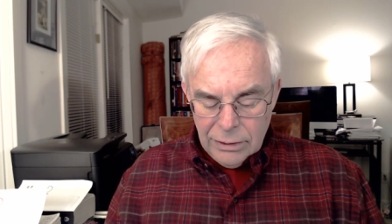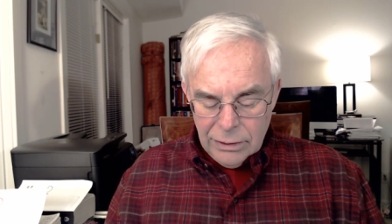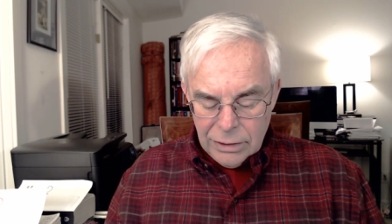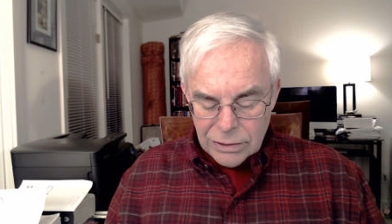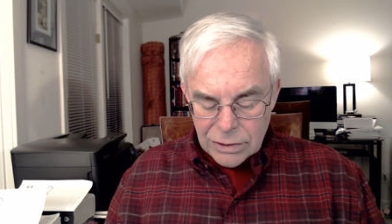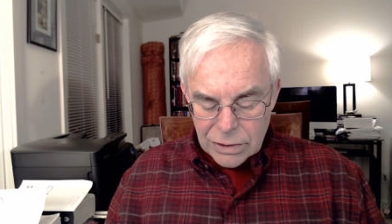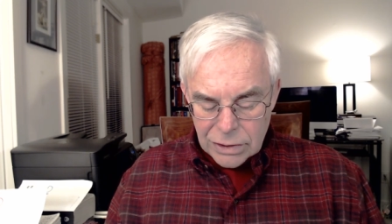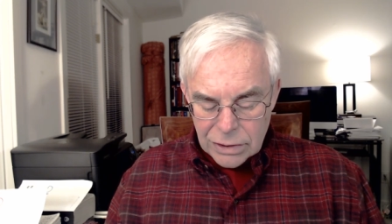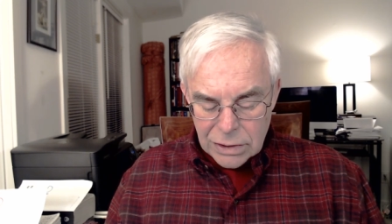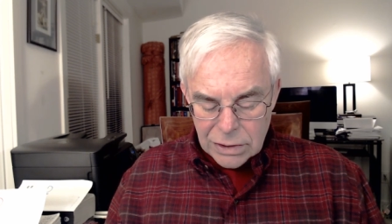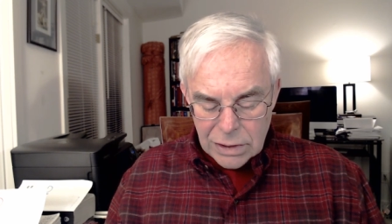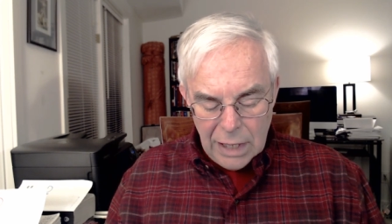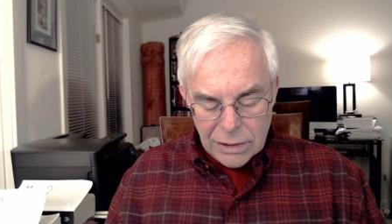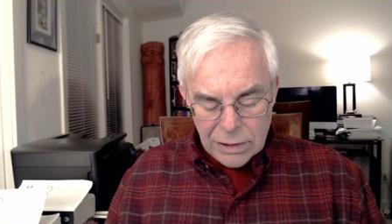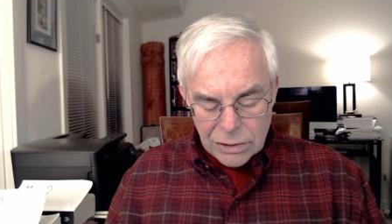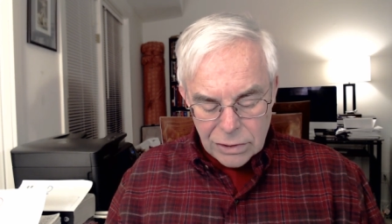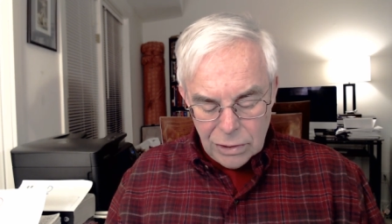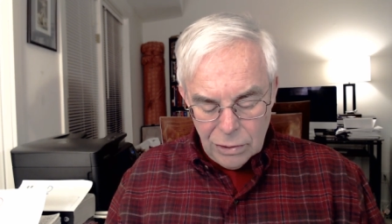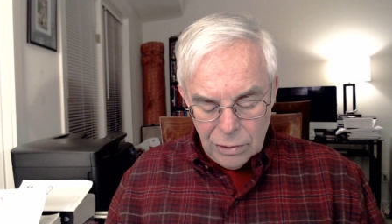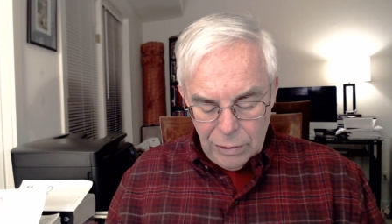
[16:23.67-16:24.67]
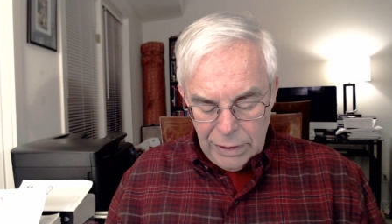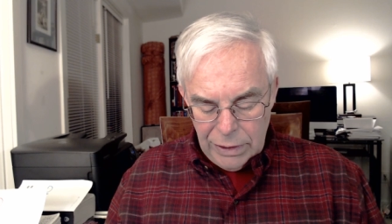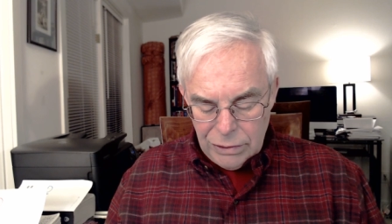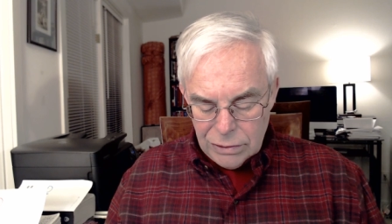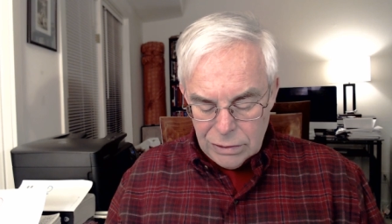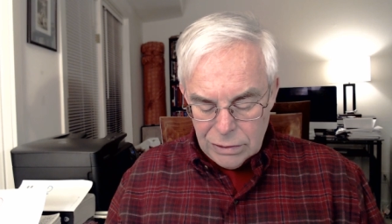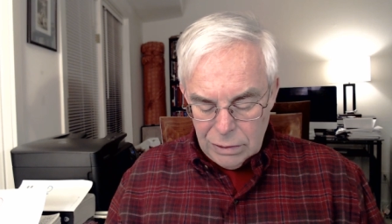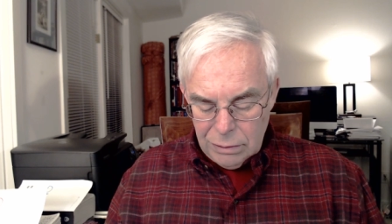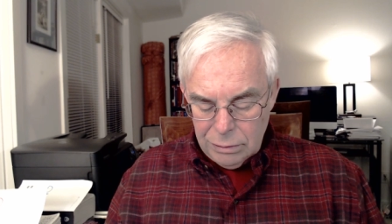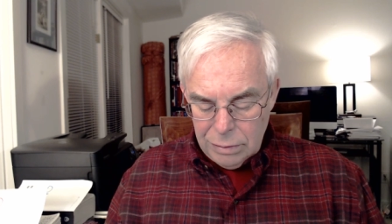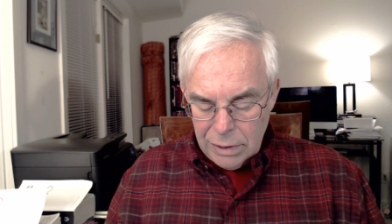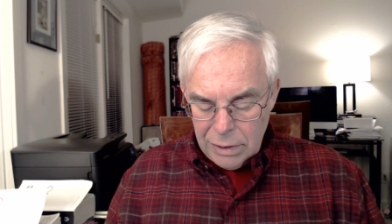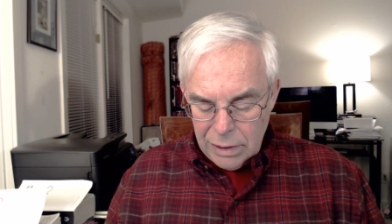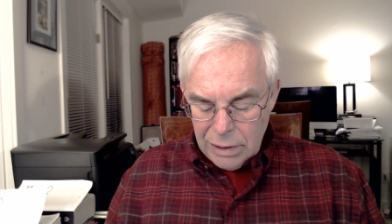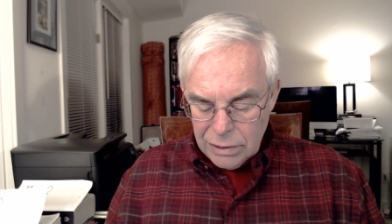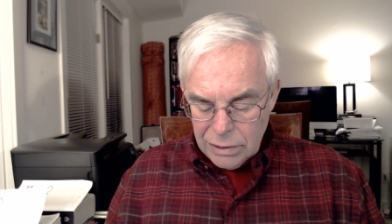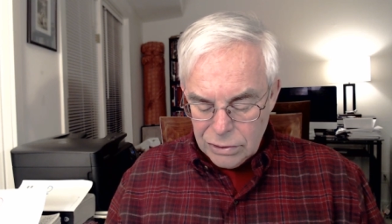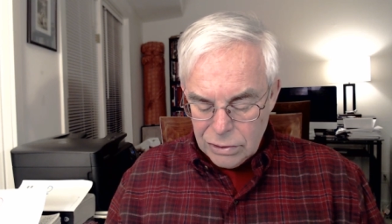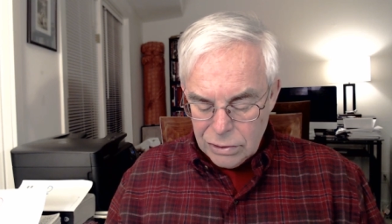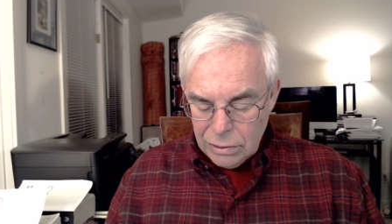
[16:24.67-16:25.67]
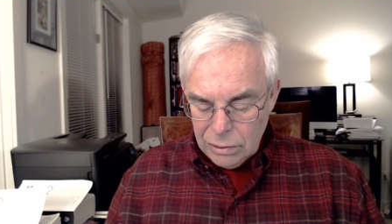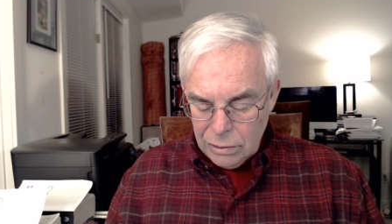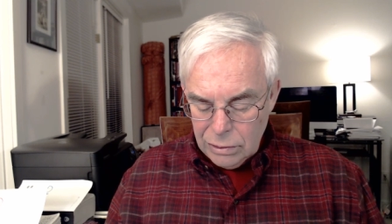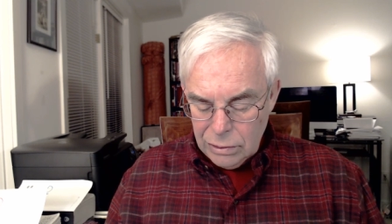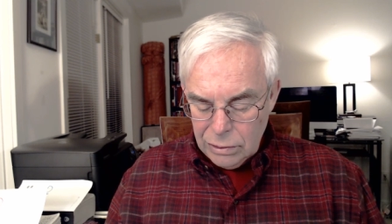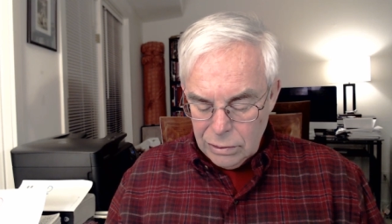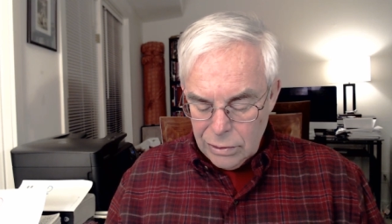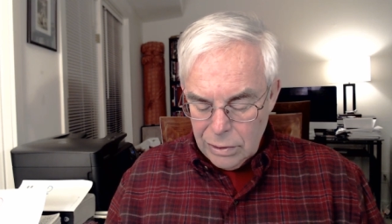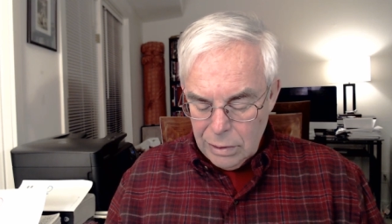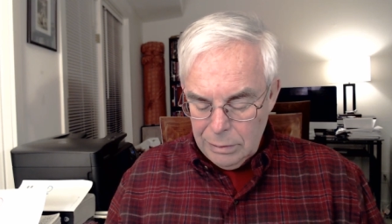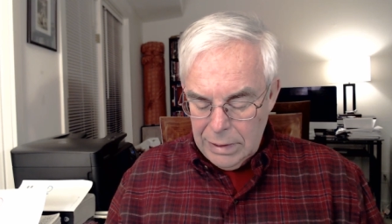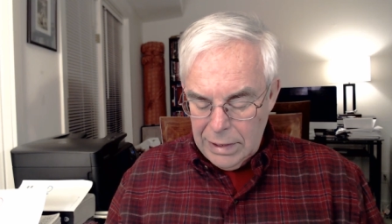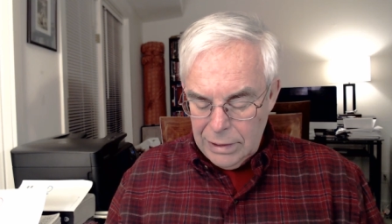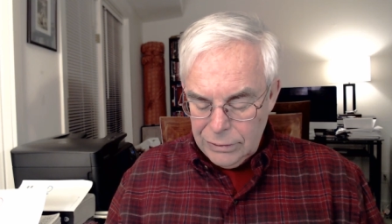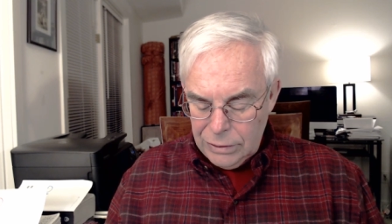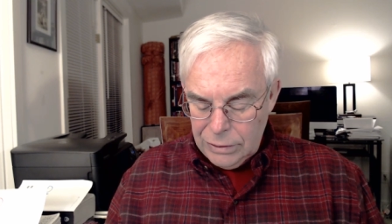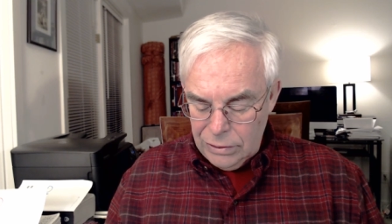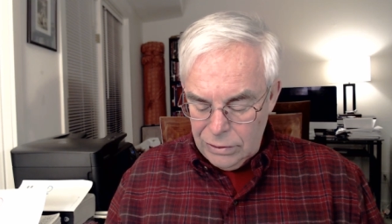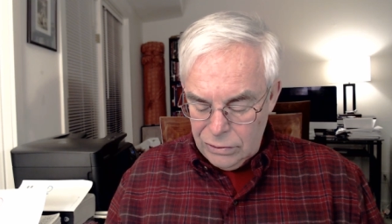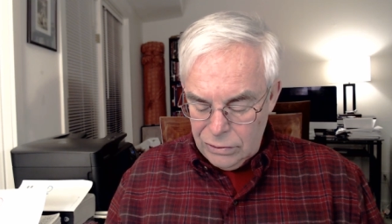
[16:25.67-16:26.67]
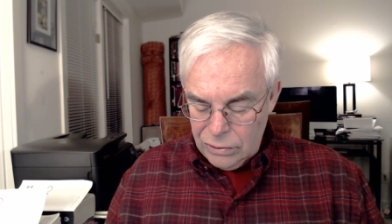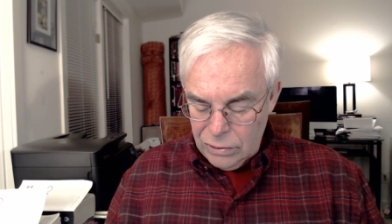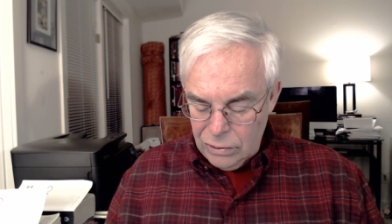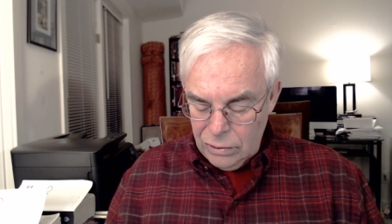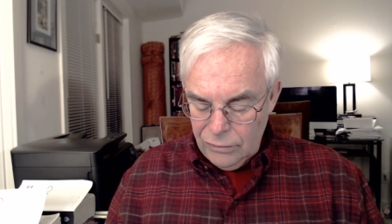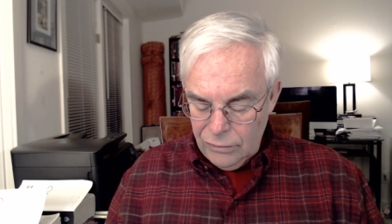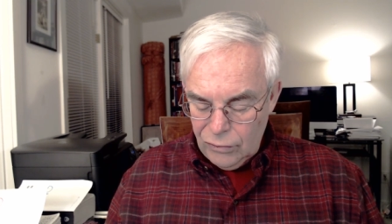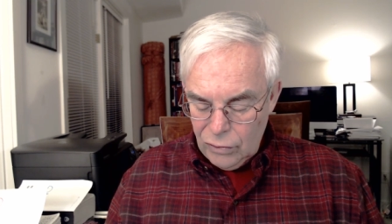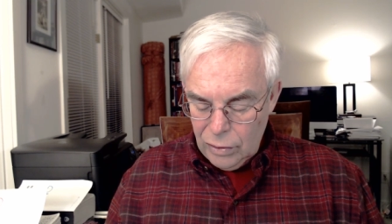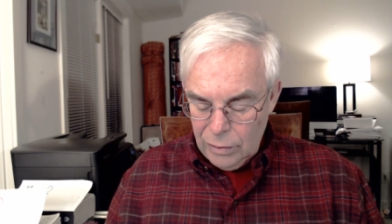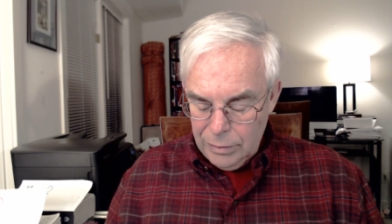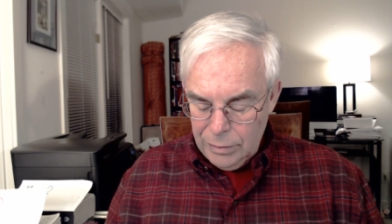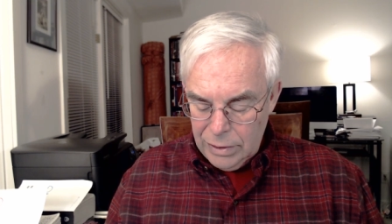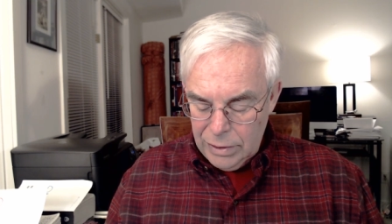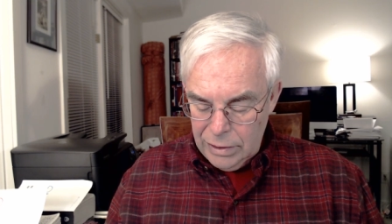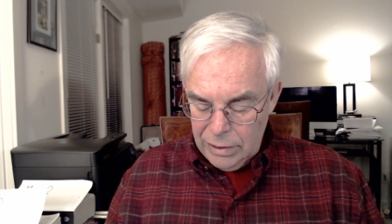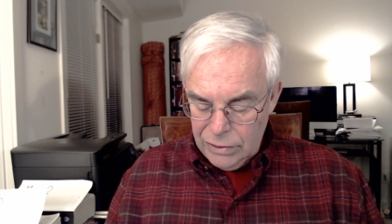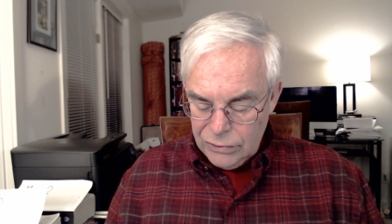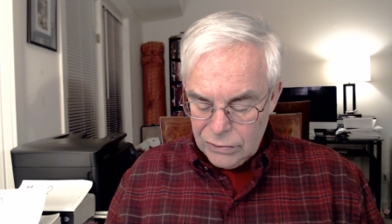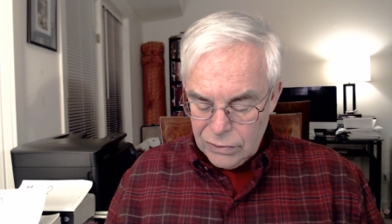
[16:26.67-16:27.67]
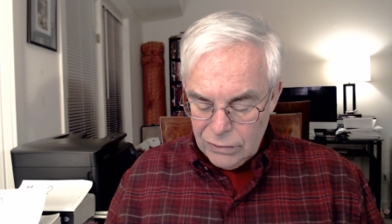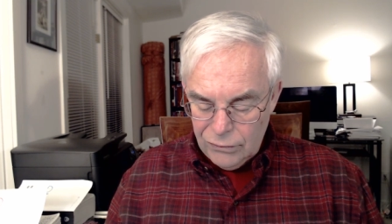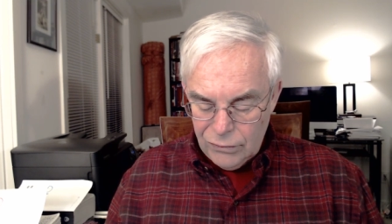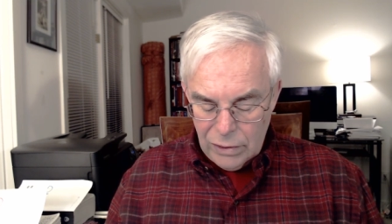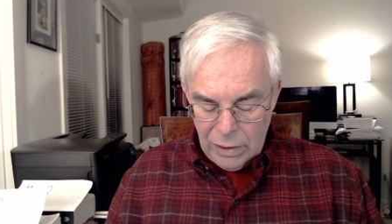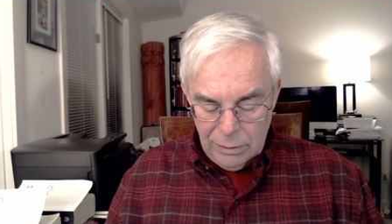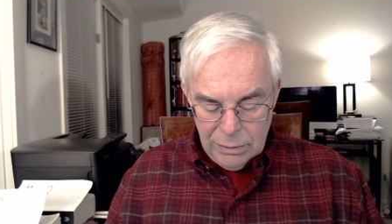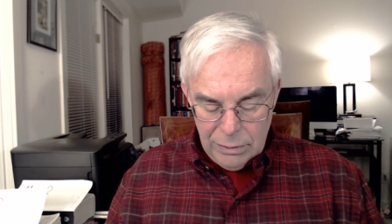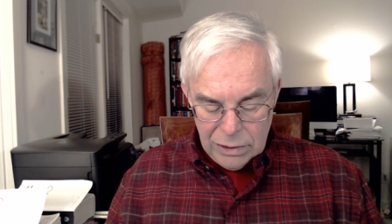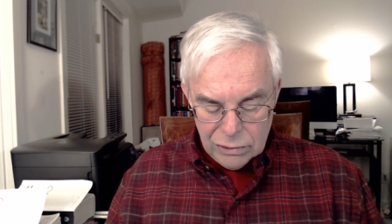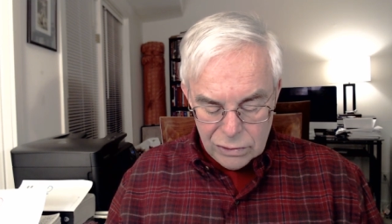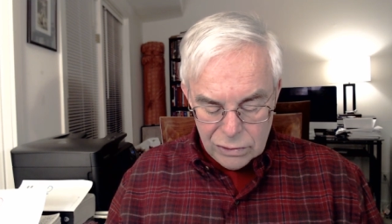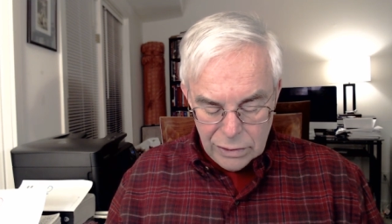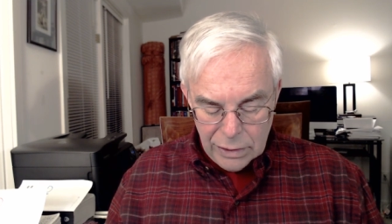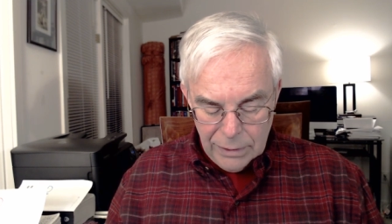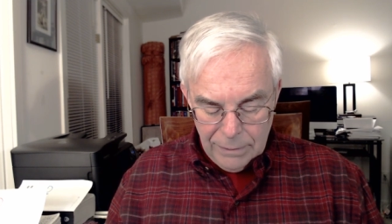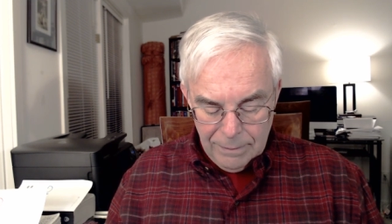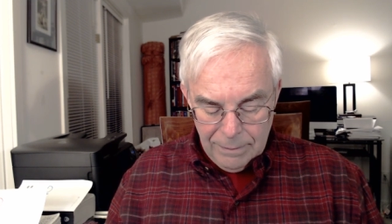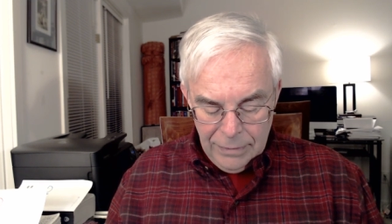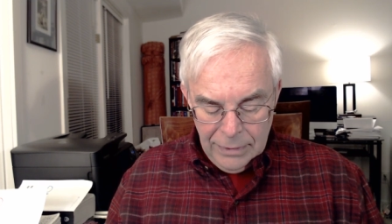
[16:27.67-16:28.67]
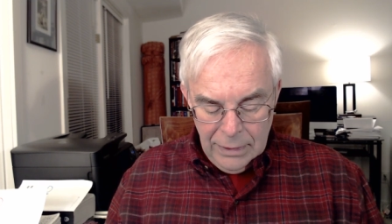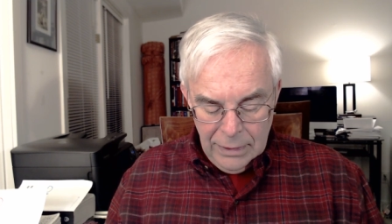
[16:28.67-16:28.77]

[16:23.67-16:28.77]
This is not so easy, because to learn about these uniformities of imagery,